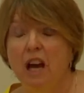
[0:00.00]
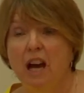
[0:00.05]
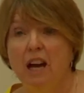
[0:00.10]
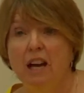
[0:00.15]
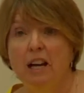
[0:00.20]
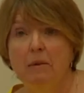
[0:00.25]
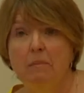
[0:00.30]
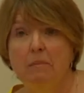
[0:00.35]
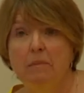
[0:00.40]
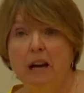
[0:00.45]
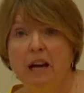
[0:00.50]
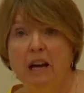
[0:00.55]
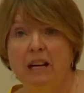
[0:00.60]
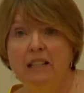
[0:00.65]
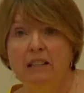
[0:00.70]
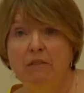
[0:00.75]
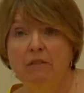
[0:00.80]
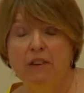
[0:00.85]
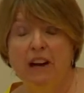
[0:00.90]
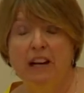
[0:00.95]
And
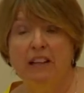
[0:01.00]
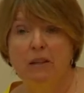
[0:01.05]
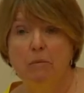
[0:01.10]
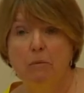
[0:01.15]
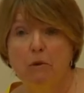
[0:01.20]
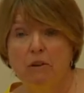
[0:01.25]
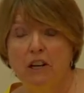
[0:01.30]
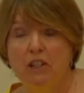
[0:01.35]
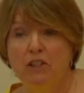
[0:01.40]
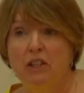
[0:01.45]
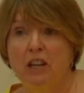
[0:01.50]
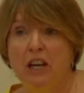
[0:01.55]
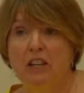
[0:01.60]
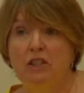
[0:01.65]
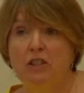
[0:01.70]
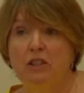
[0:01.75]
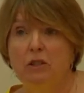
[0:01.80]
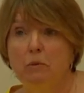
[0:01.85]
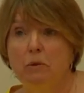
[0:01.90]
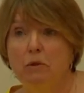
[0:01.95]
in fact, the more
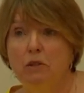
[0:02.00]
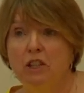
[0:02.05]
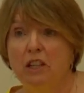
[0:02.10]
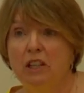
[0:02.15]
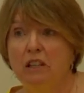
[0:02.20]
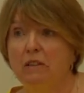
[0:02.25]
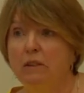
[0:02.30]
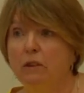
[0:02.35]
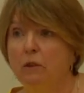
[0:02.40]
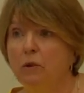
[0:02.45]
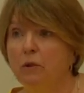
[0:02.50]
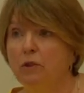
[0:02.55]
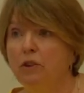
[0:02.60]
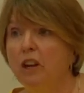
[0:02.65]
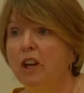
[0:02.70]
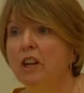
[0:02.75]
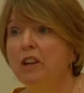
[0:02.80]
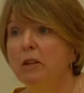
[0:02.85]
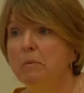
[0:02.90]
education you put in, of course,